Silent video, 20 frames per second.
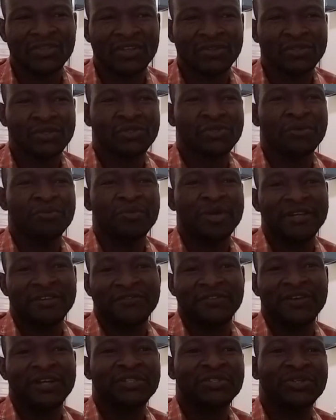So some
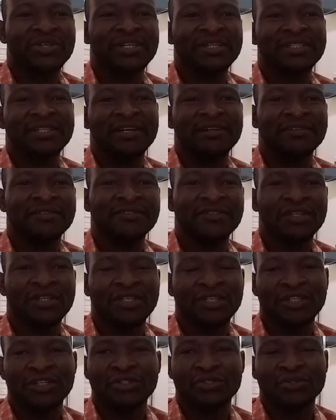manufacturers have
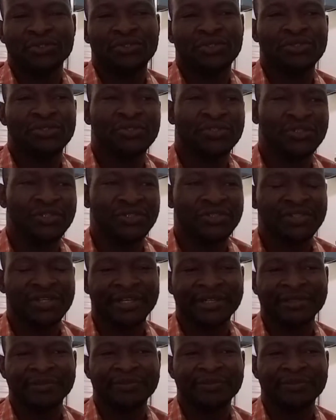introduced these